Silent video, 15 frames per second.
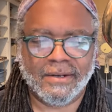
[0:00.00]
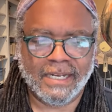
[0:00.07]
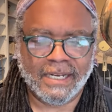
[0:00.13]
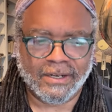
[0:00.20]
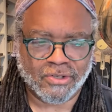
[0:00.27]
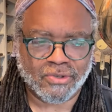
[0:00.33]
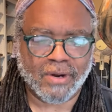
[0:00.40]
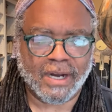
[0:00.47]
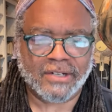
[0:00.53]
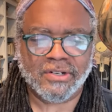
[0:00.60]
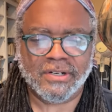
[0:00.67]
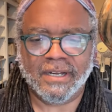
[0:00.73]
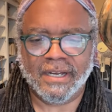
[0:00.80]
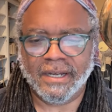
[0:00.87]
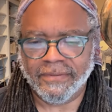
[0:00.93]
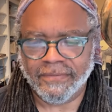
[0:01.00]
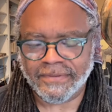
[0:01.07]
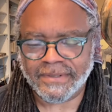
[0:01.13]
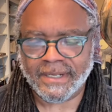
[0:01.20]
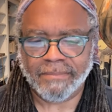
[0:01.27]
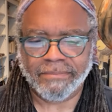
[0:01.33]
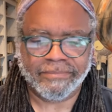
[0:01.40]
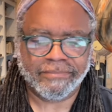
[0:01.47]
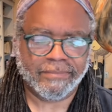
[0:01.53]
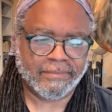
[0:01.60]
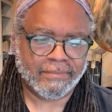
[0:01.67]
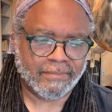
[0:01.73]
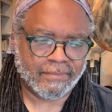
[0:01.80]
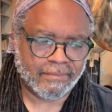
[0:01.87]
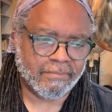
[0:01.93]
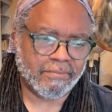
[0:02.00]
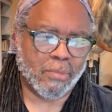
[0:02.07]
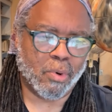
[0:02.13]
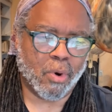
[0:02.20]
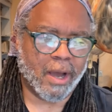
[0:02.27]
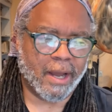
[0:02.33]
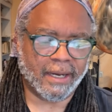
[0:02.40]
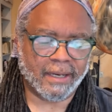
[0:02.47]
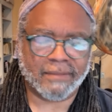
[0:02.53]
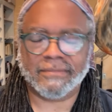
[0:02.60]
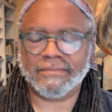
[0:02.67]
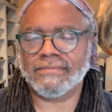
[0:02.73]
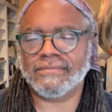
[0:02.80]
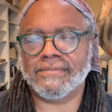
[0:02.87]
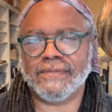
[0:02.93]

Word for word: deconstruction of some moronic